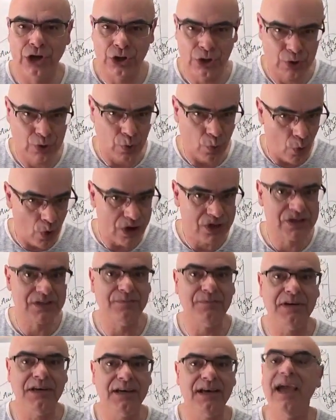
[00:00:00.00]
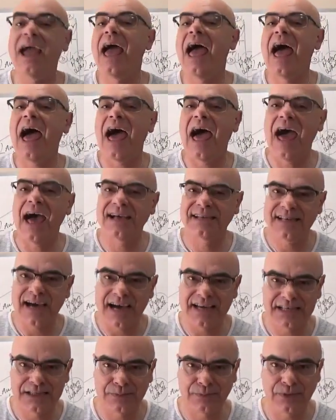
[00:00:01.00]
towards me as I
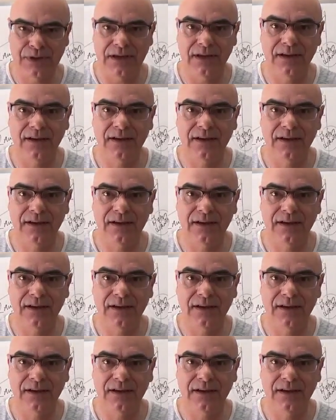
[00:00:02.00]
speak.